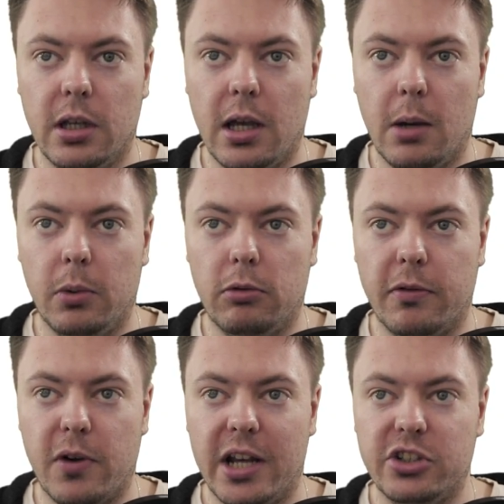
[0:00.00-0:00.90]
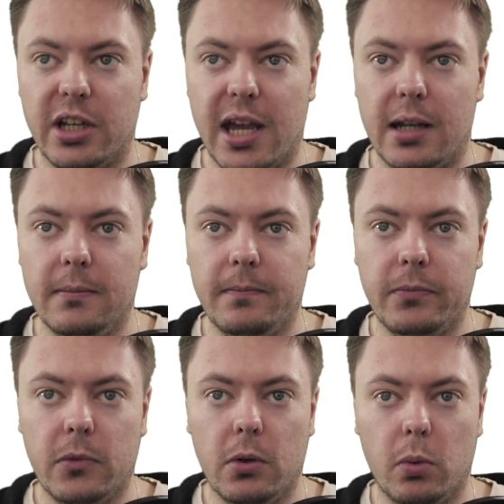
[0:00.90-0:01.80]
and we refresh again,
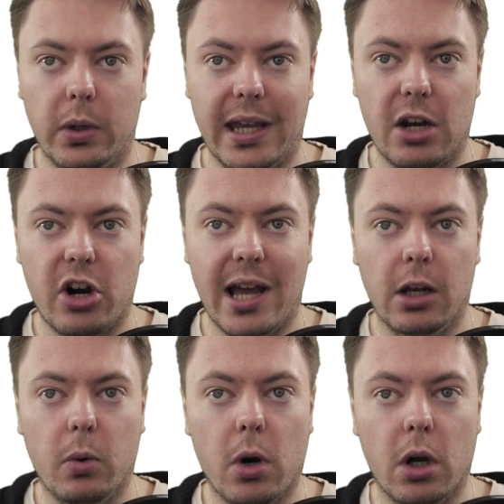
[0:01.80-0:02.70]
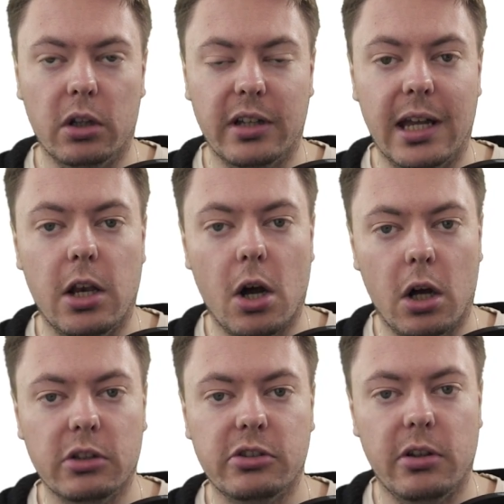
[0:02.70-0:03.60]
we get our hello world and
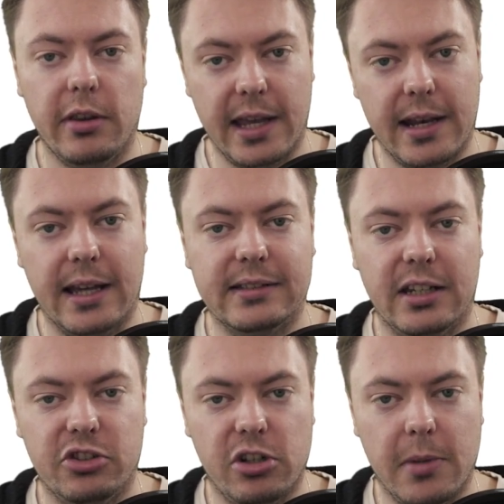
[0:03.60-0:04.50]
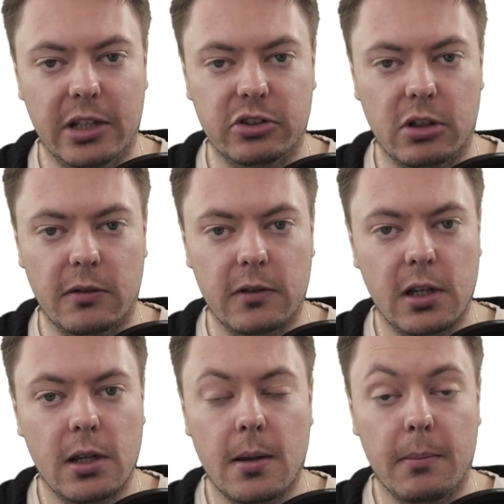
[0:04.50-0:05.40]
not the index HTML served
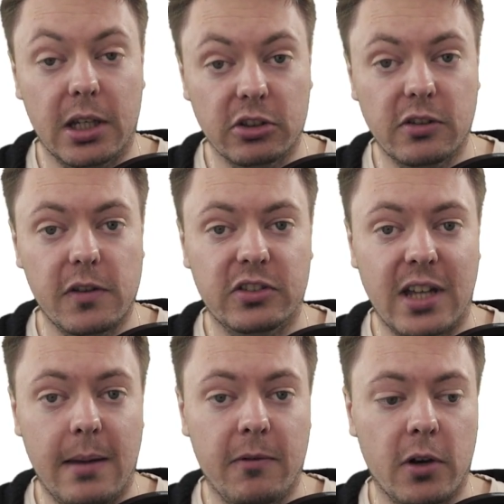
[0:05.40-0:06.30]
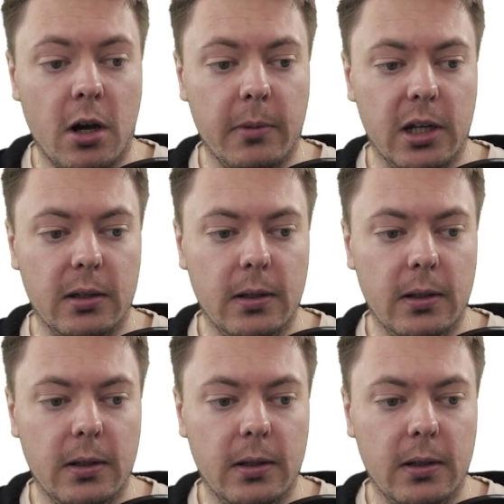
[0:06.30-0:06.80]
because of the same phenomena.